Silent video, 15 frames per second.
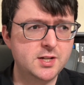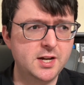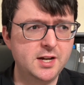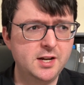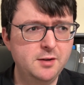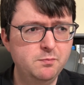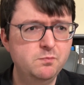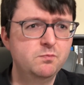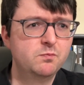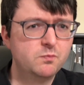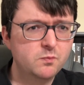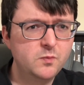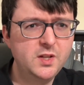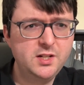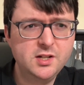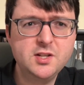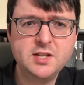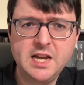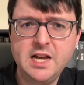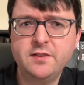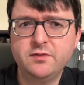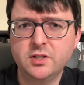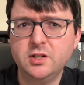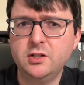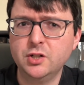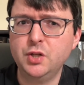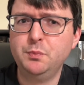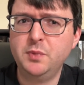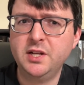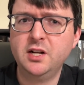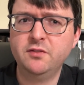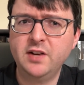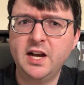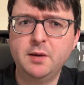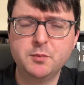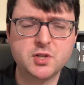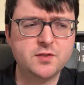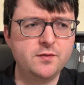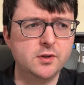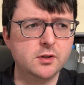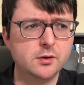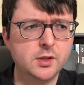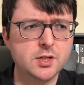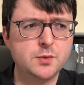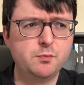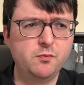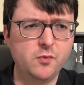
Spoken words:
and it does have a good bit of atmosphere because